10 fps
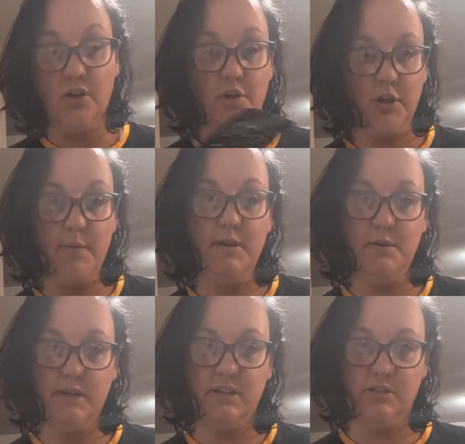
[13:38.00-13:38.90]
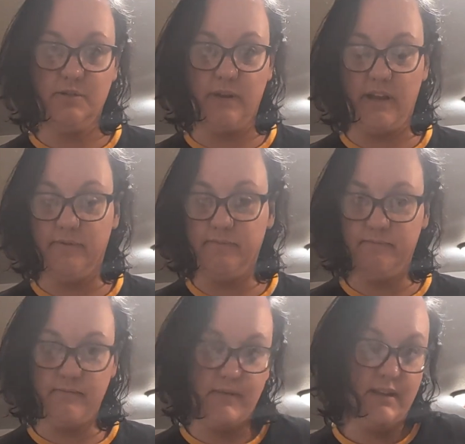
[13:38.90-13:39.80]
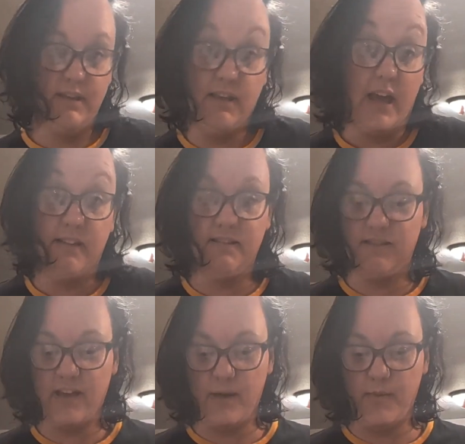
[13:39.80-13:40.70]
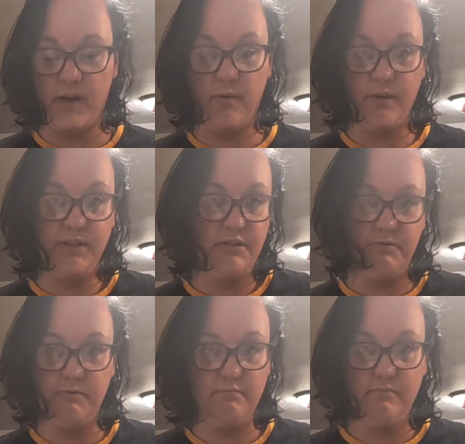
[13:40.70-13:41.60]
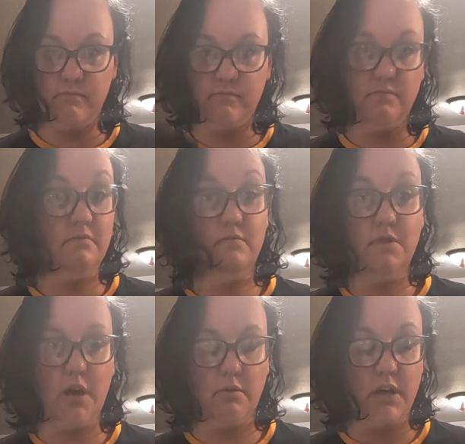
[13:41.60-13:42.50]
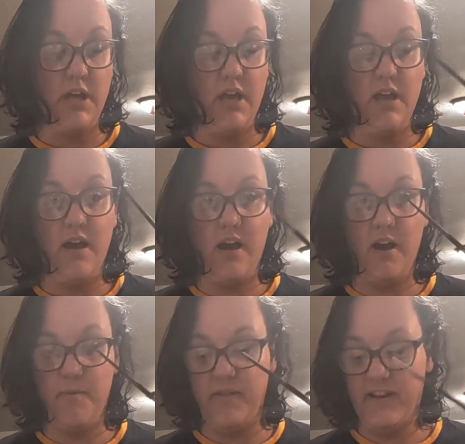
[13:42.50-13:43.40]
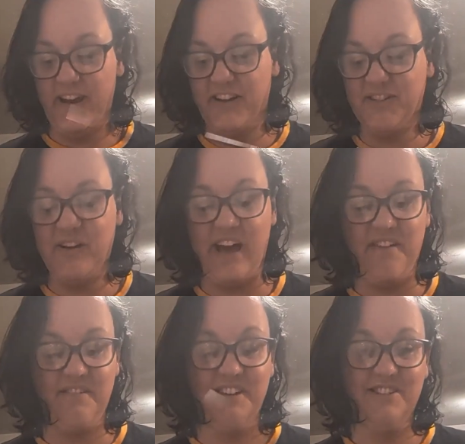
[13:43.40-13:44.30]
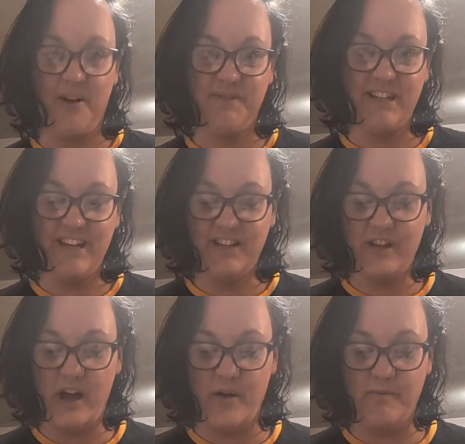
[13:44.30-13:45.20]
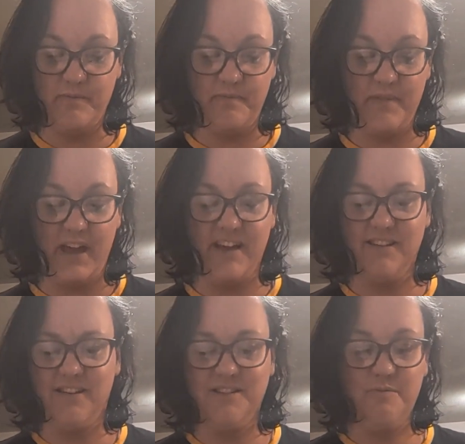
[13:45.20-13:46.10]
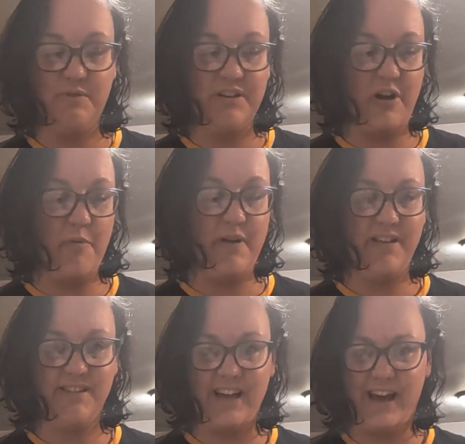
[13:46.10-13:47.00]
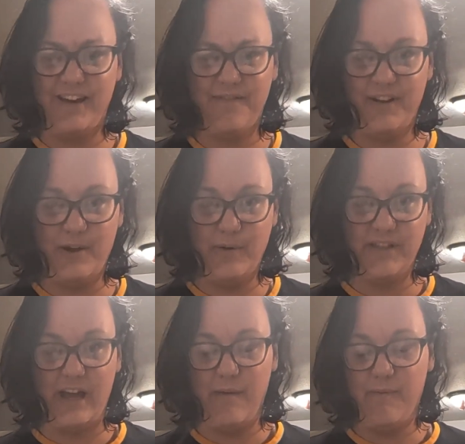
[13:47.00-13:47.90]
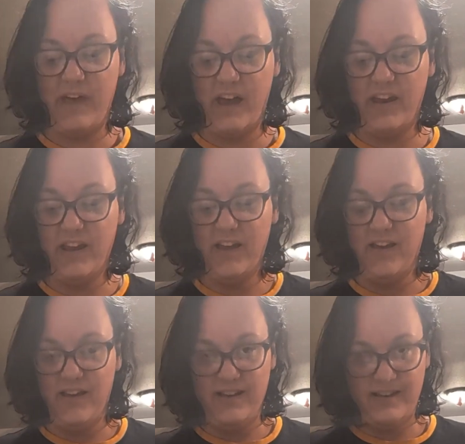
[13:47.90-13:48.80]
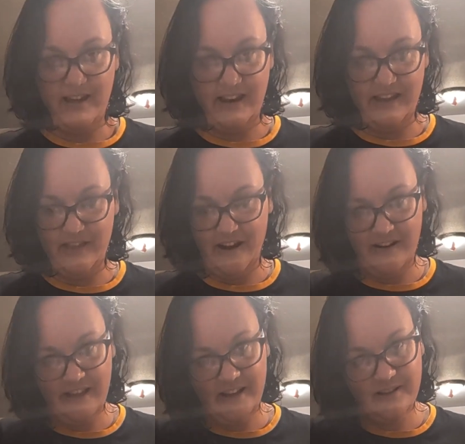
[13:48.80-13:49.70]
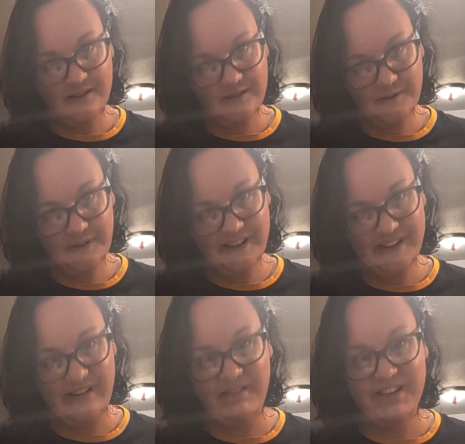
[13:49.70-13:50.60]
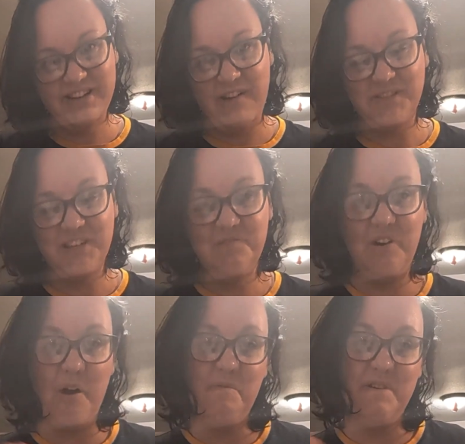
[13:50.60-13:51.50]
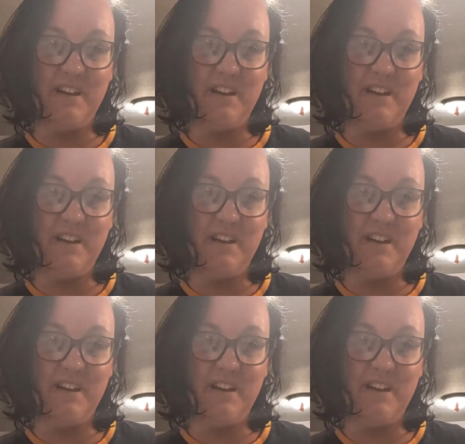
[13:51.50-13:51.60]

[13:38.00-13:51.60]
could I be doing dishes right now? Yes. Am I going to? No. And then I also have a chopstick. I saw someone comment on a video one time that getting in there and like swirling it around with a chopstick will help